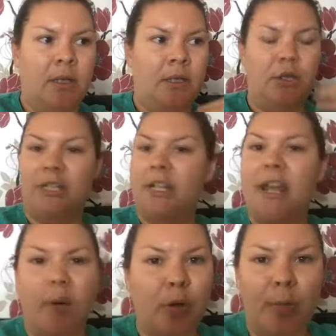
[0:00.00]
you didn't
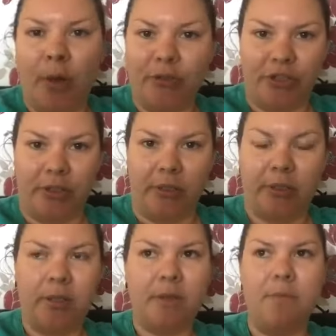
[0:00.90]
hit a promotion,
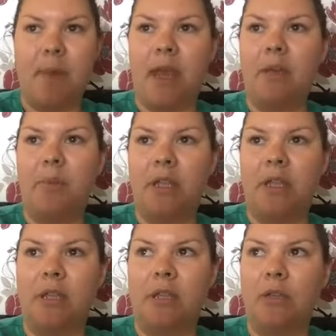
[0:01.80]

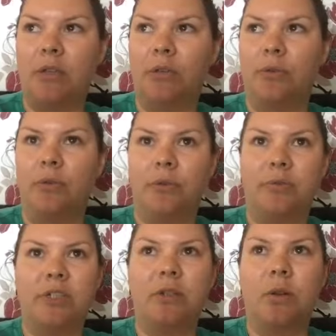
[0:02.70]
maybe you
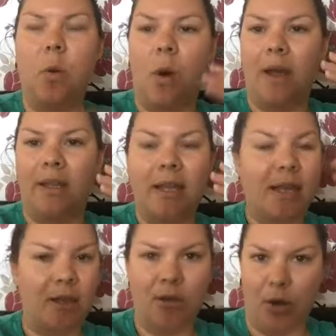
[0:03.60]
didn't quite
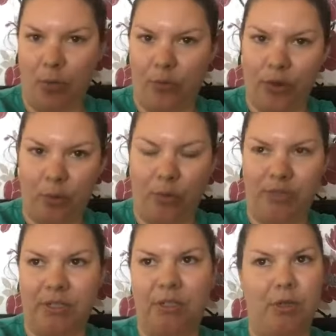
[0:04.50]
hit a goal that you
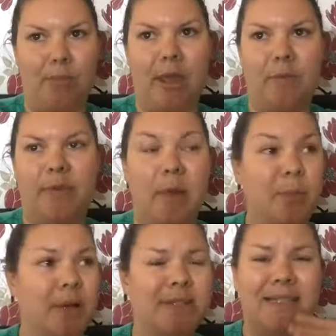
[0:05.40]
wanted to, maybe that
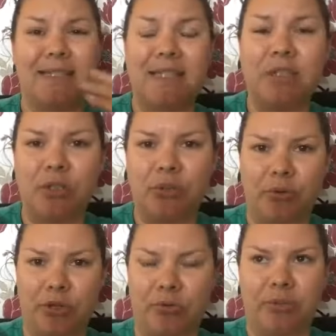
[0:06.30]
person didn't
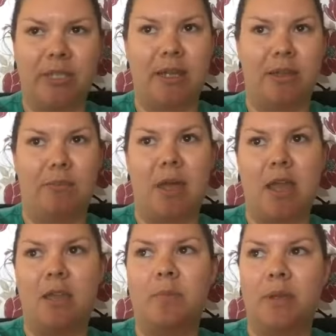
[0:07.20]
join your team,
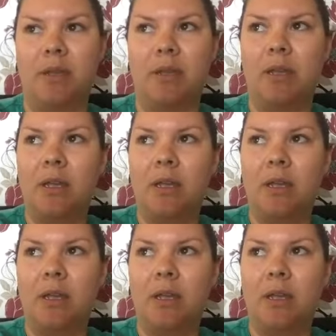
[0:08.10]
maybe,